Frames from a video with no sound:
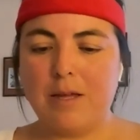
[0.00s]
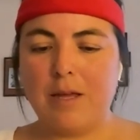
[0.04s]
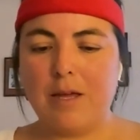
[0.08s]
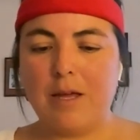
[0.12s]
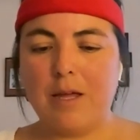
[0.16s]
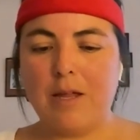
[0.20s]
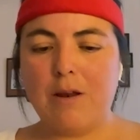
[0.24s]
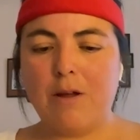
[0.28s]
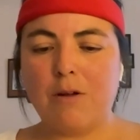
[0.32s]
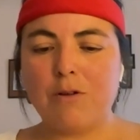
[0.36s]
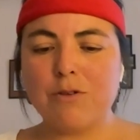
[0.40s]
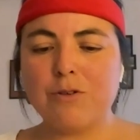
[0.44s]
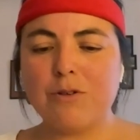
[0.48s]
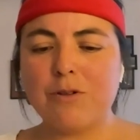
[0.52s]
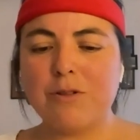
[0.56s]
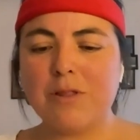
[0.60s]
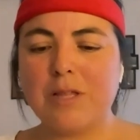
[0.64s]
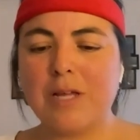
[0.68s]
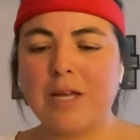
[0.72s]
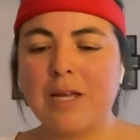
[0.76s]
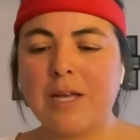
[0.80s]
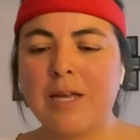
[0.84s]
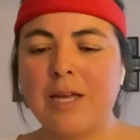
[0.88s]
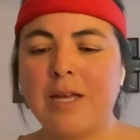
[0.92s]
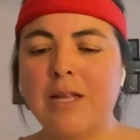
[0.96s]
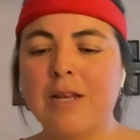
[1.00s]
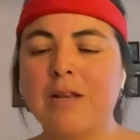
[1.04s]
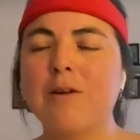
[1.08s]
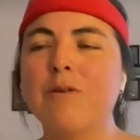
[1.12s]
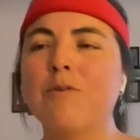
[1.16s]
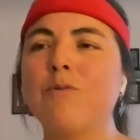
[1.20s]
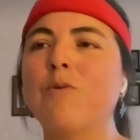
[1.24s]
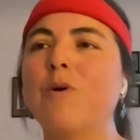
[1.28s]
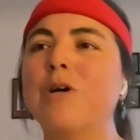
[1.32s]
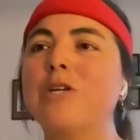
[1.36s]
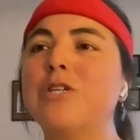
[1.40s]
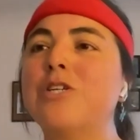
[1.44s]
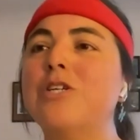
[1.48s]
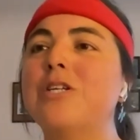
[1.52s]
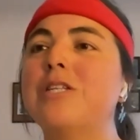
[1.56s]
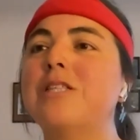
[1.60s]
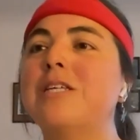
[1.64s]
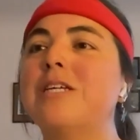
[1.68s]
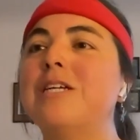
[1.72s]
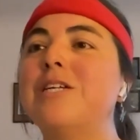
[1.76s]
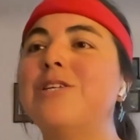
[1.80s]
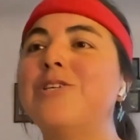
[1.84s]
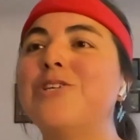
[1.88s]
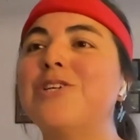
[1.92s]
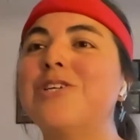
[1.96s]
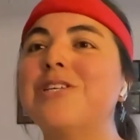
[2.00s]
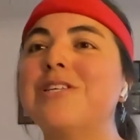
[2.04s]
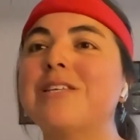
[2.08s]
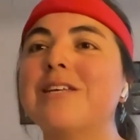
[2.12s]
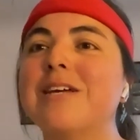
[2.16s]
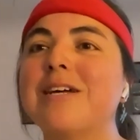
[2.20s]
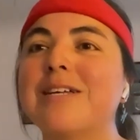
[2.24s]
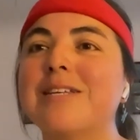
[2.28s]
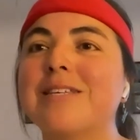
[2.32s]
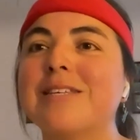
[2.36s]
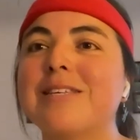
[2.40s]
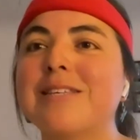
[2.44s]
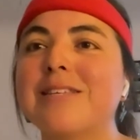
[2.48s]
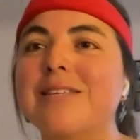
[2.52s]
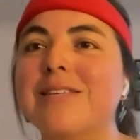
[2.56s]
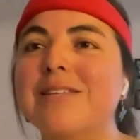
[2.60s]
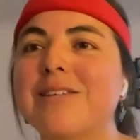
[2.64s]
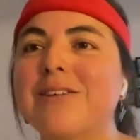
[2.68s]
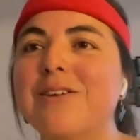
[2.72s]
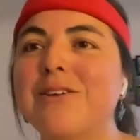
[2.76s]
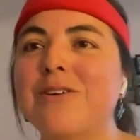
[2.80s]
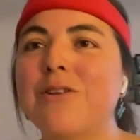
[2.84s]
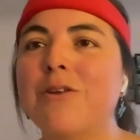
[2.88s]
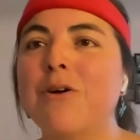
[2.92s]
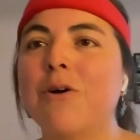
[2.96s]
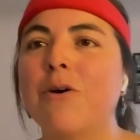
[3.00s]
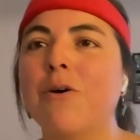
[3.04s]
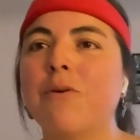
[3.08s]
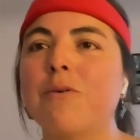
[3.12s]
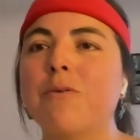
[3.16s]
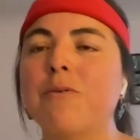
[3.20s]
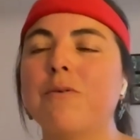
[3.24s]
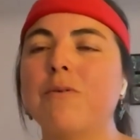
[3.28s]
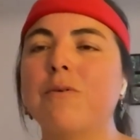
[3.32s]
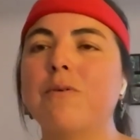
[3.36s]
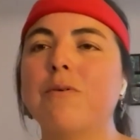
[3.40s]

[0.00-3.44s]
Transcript: And also thinking of what she teaches us, you know,